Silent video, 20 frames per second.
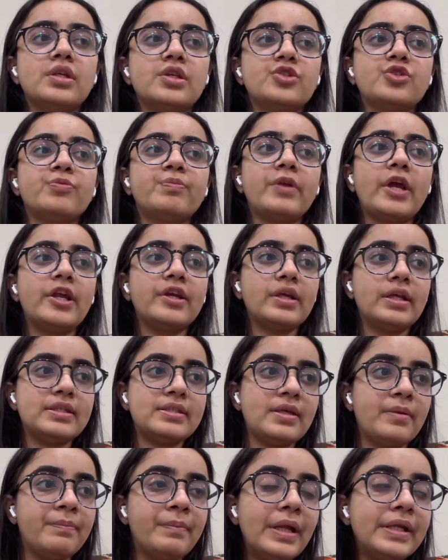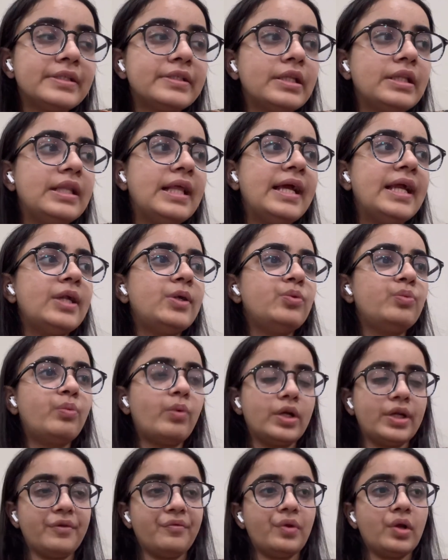they should prioritize their mental health,
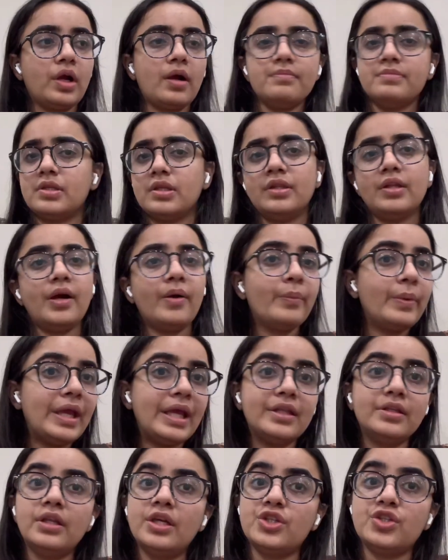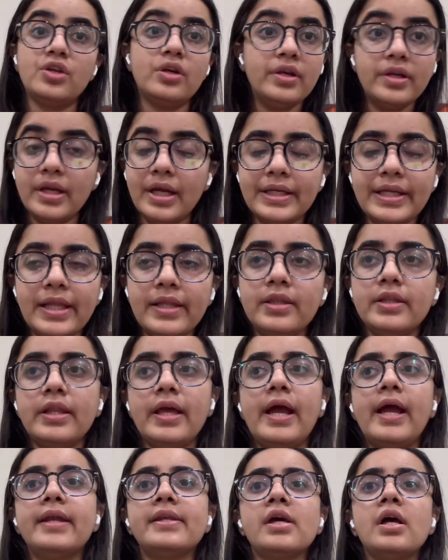whatever comes in their way, they shouldn't attend
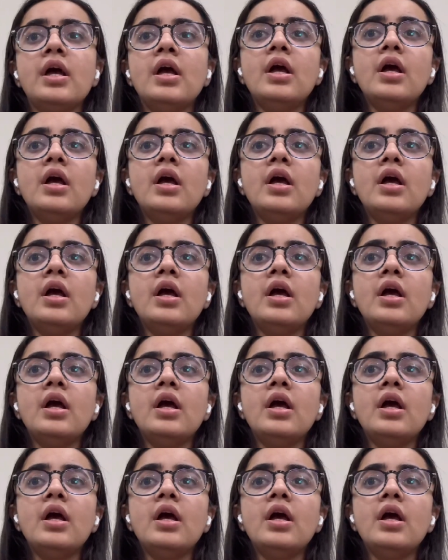that.